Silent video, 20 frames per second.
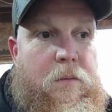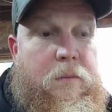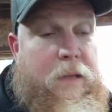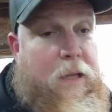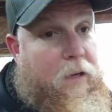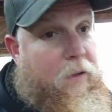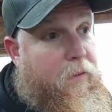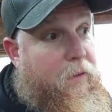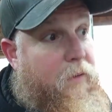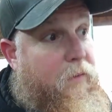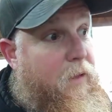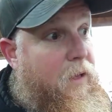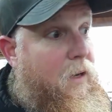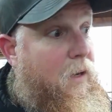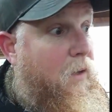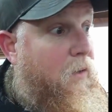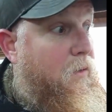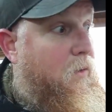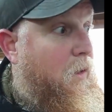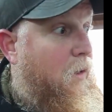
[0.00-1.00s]
and
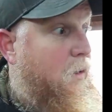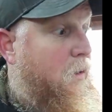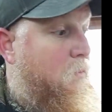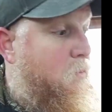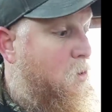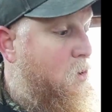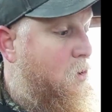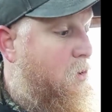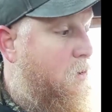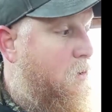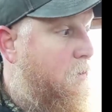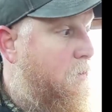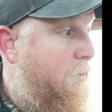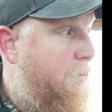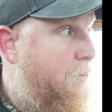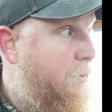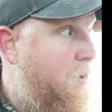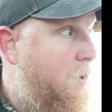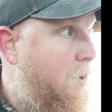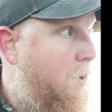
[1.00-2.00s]
then I'll start to move